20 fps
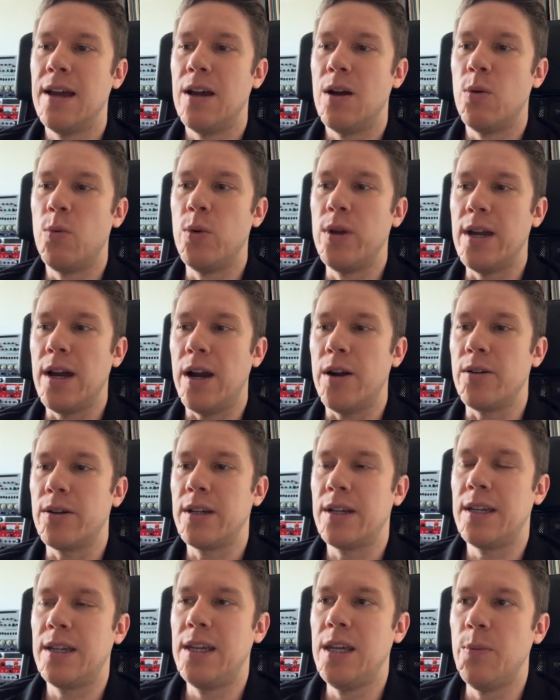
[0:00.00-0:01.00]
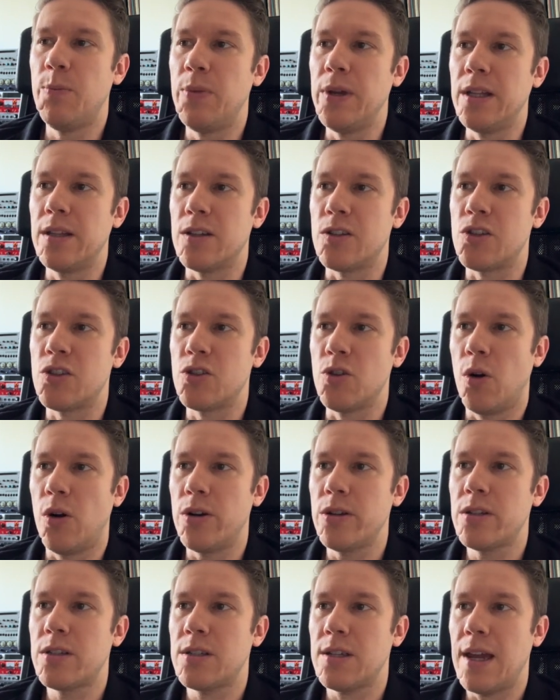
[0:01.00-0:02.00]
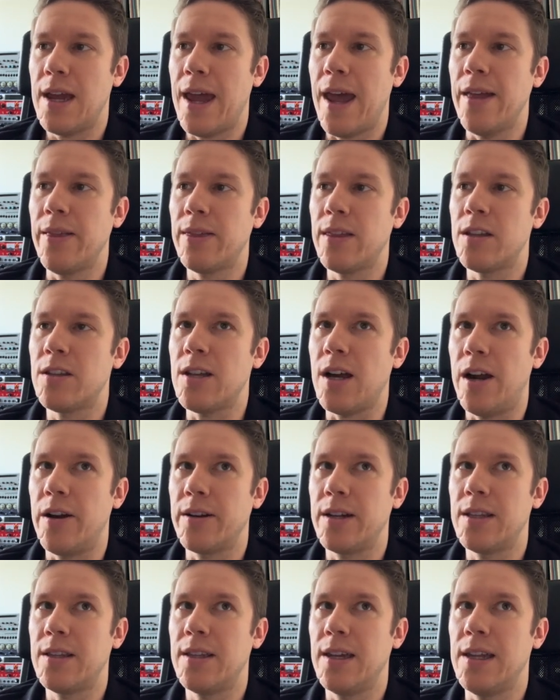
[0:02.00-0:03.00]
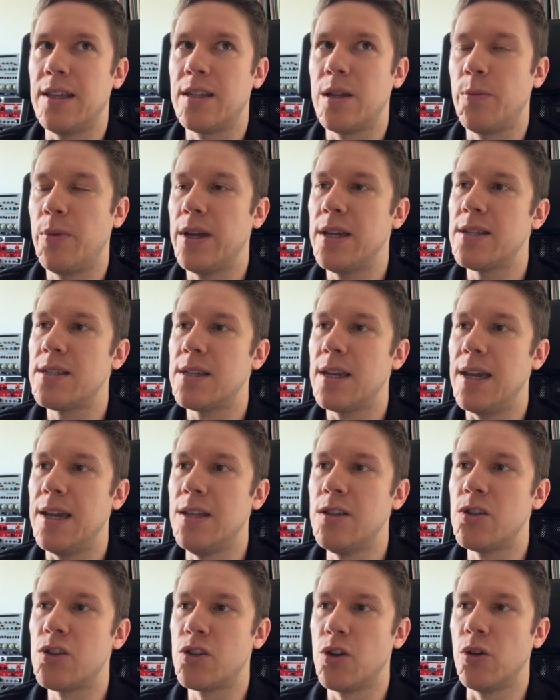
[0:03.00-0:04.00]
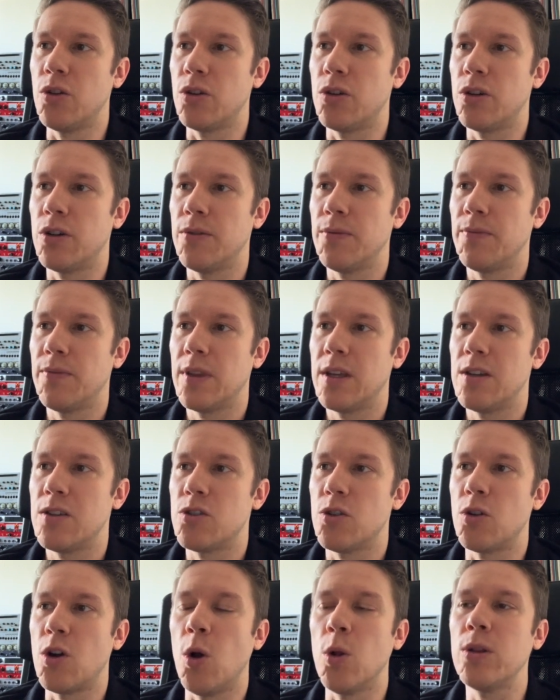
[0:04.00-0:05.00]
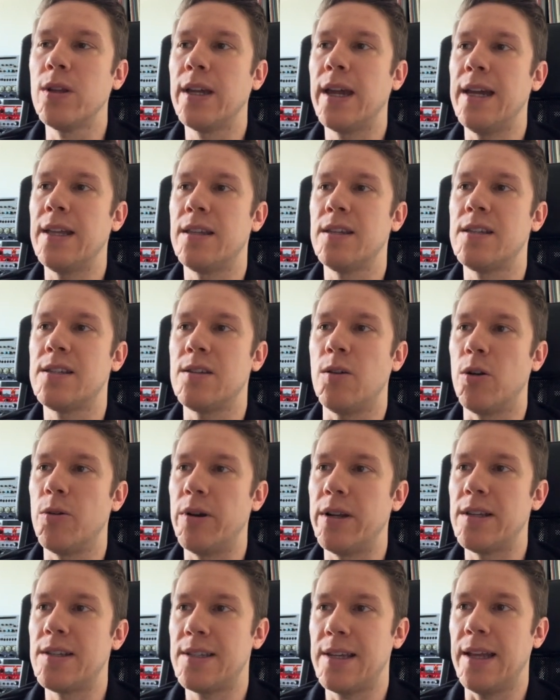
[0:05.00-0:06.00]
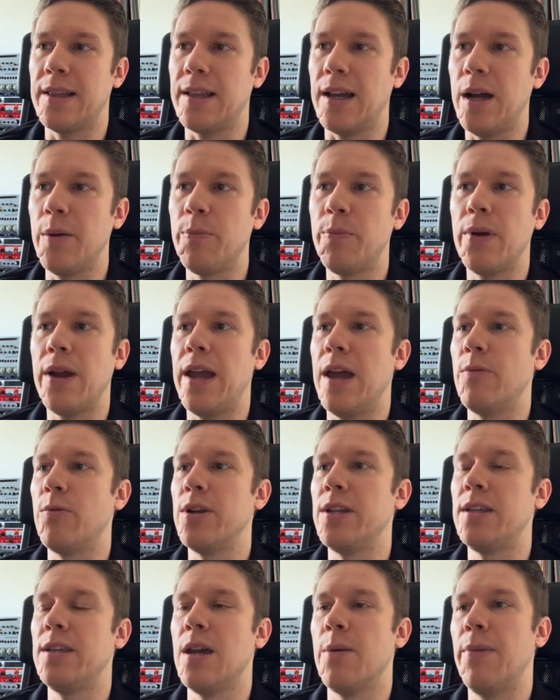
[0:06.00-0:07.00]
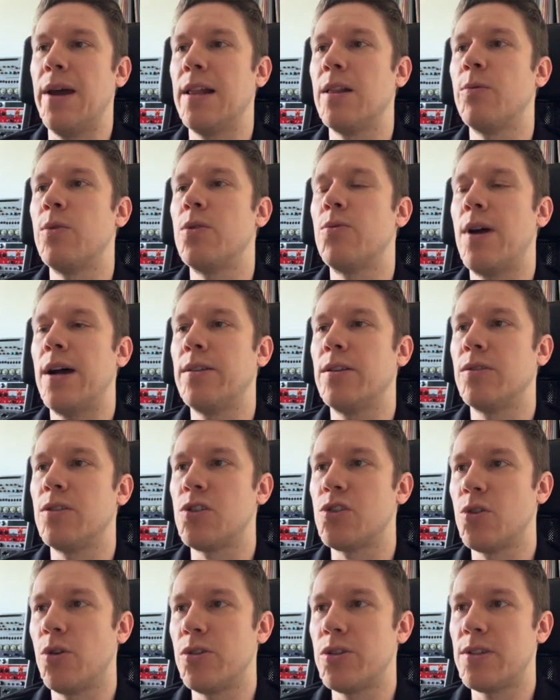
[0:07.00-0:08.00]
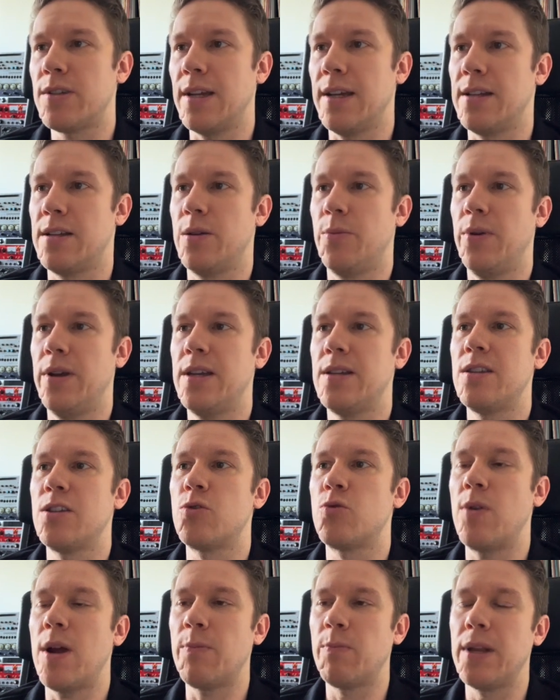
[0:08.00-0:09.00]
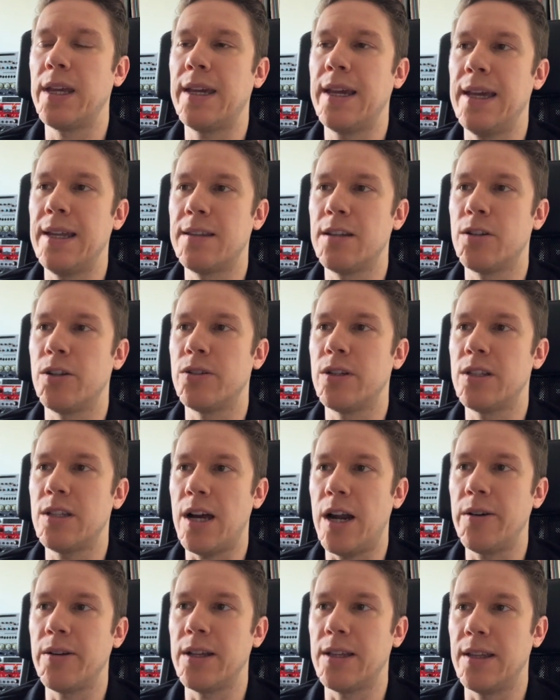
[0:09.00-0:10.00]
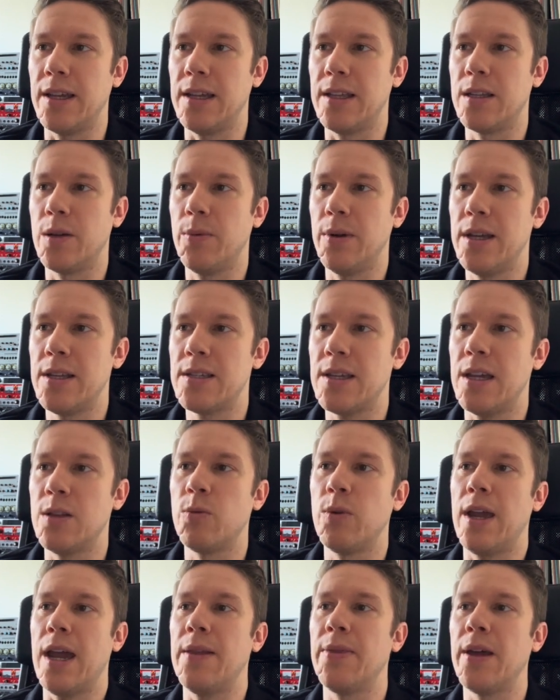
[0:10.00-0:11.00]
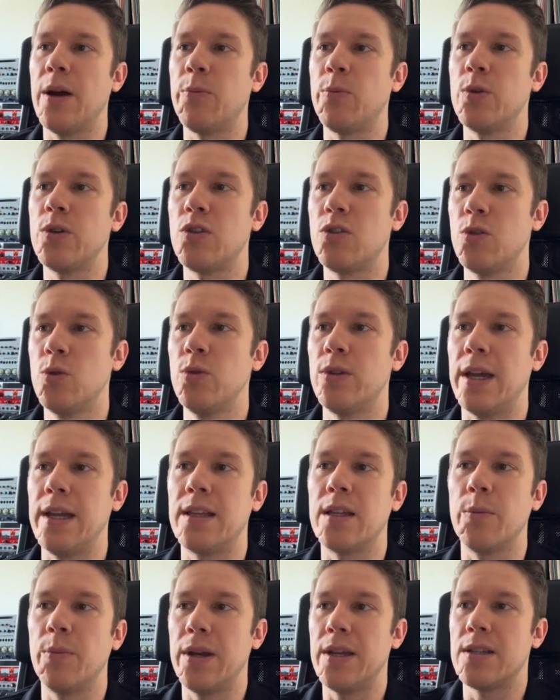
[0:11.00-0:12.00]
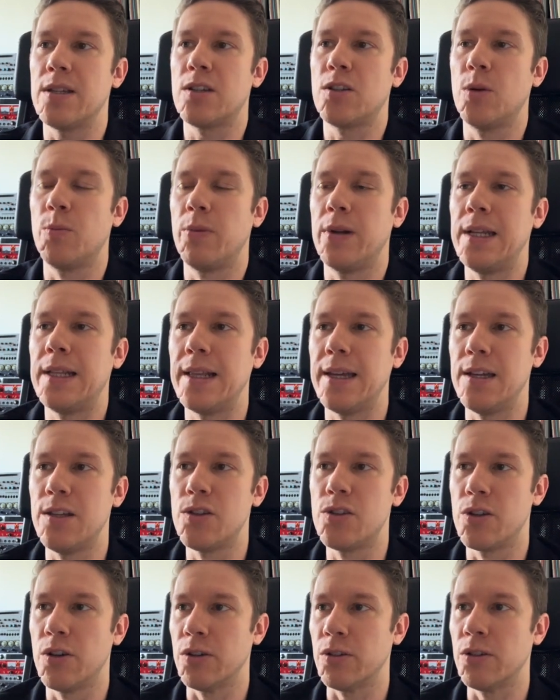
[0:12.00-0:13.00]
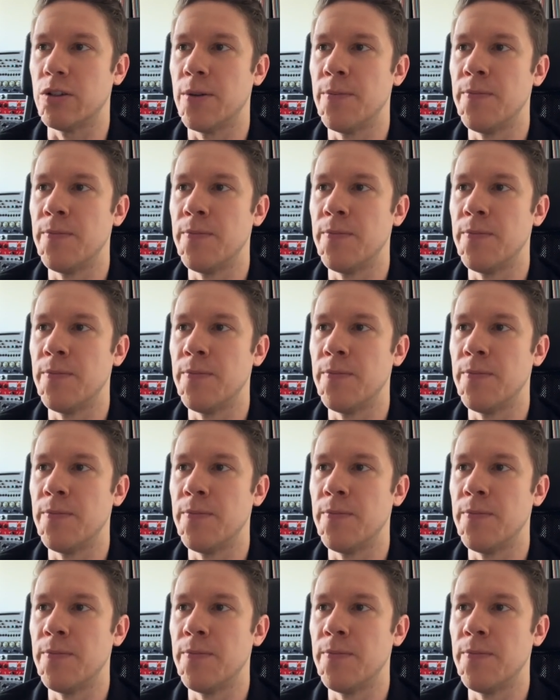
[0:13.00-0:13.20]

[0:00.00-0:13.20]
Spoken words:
we are keeping the source and the target database in sync. So Golden Gate is already set up. Every DML we run on the source database is replicated on the target database, and we end up with two databases completely in sync.